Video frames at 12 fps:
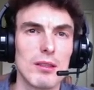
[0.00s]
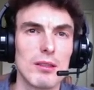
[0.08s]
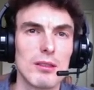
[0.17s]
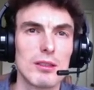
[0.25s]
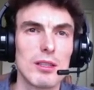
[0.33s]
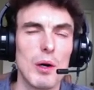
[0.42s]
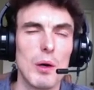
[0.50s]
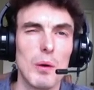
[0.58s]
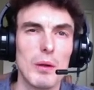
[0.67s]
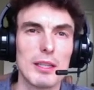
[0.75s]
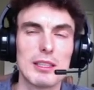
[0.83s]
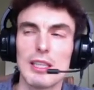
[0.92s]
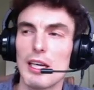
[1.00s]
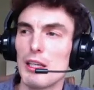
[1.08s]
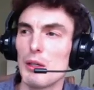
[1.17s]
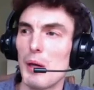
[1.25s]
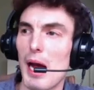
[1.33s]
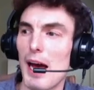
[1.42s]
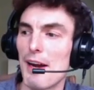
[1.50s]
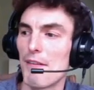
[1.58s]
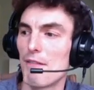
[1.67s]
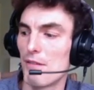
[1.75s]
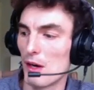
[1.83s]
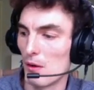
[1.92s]
So let's say you had
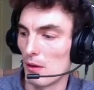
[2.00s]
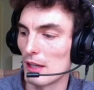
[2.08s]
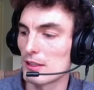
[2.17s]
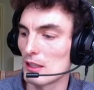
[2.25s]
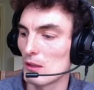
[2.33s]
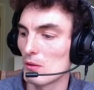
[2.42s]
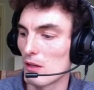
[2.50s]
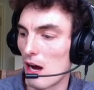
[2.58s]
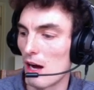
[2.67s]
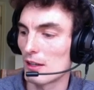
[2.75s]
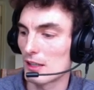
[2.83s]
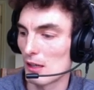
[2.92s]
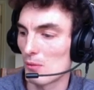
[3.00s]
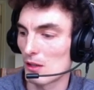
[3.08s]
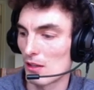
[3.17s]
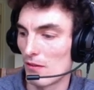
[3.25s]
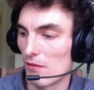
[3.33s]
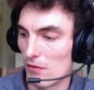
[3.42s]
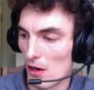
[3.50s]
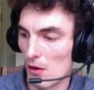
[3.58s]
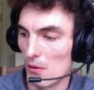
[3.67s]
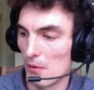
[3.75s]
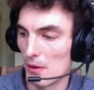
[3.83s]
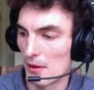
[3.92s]
a phone, let's say you logged in with a
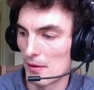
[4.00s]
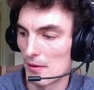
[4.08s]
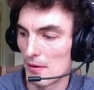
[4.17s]
phone